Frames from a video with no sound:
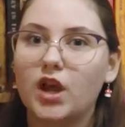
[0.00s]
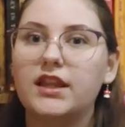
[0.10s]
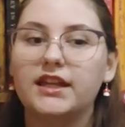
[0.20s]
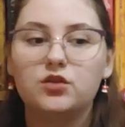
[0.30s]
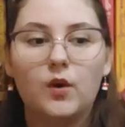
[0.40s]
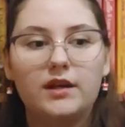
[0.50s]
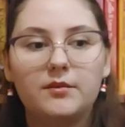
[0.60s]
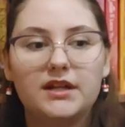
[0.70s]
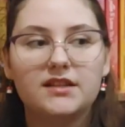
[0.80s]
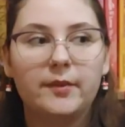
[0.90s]
Like 20
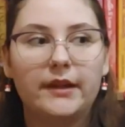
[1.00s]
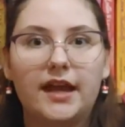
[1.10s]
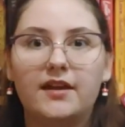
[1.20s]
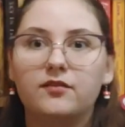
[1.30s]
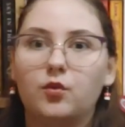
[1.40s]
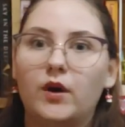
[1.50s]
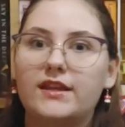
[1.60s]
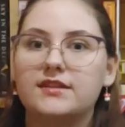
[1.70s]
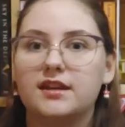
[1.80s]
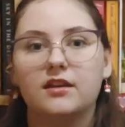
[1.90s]
minutes of my life
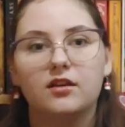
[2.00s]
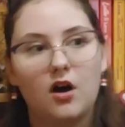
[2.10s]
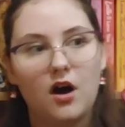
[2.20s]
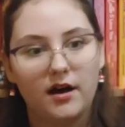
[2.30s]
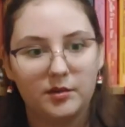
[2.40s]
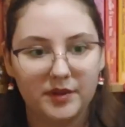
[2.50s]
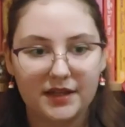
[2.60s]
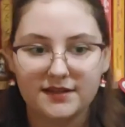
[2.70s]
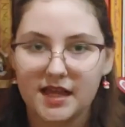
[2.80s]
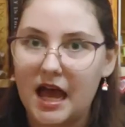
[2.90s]
wasted, gone,
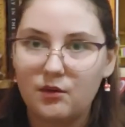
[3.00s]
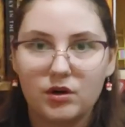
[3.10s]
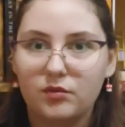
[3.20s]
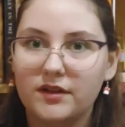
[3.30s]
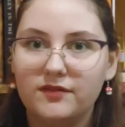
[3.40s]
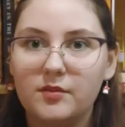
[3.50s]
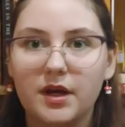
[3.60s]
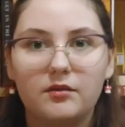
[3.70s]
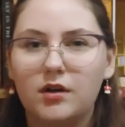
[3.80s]
because I wanna refilm it.